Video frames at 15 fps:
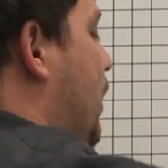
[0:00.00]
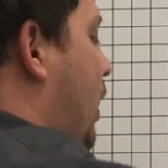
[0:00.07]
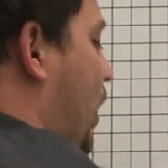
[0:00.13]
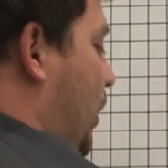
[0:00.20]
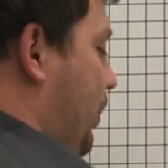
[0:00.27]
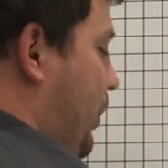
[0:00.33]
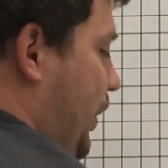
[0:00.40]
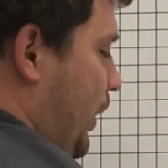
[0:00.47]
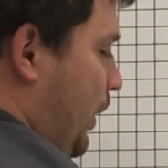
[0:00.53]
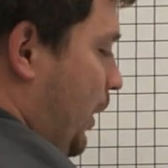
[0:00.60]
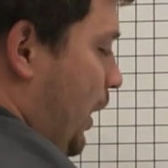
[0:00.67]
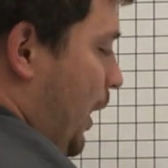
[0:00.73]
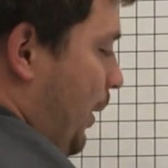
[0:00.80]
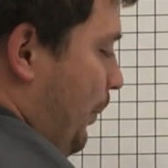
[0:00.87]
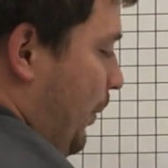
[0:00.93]
up here
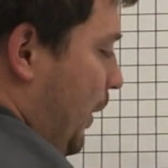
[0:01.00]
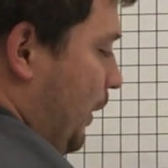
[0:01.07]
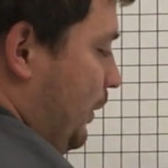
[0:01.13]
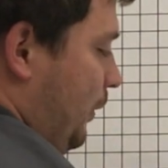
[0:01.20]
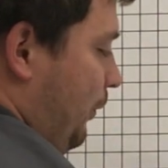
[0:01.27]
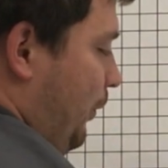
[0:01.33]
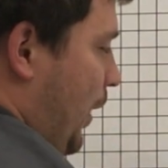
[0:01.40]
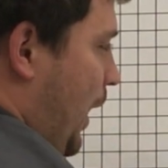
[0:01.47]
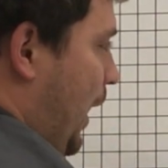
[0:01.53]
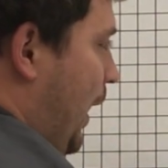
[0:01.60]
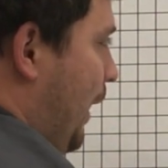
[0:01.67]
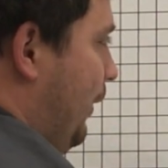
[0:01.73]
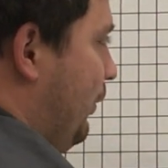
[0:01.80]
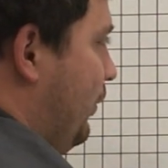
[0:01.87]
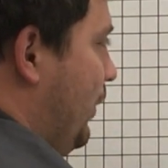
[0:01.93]
at month
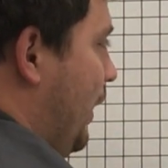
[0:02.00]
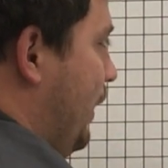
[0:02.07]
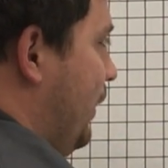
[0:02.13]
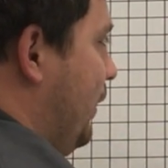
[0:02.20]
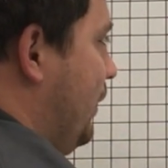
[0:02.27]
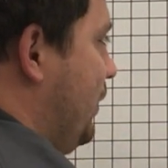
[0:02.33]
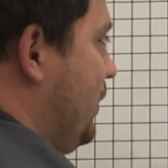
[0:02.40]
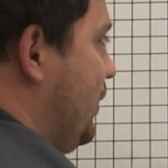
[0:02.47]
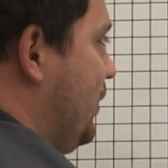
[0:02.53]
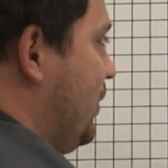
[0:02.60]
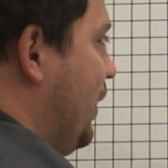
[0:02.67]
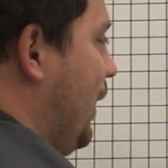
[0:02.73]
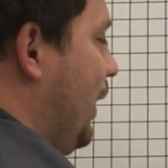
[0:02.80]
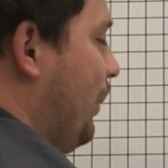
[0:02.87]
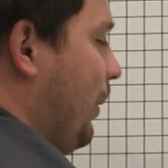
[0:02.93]
5 that it is the
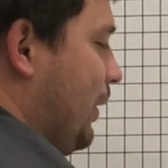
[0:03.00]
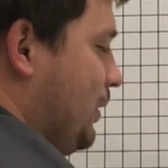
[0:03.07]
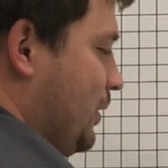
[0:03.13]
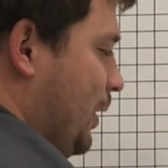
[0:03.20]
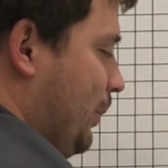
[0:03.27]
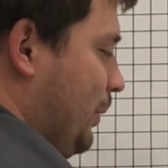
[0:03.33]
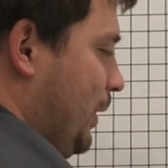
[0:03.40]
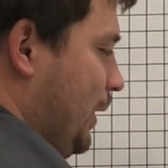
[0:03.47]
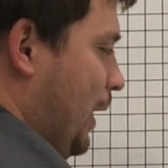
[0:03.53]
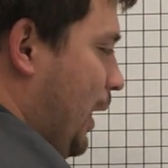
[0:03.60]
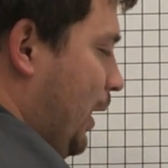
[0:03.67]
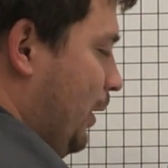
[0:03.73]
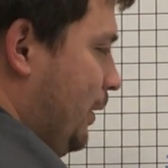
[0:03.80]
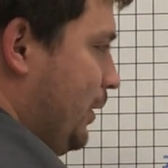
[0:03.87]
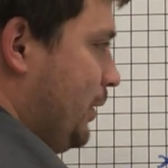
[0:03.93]
same at
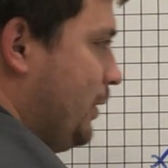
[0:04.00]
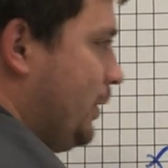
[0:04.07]
$70.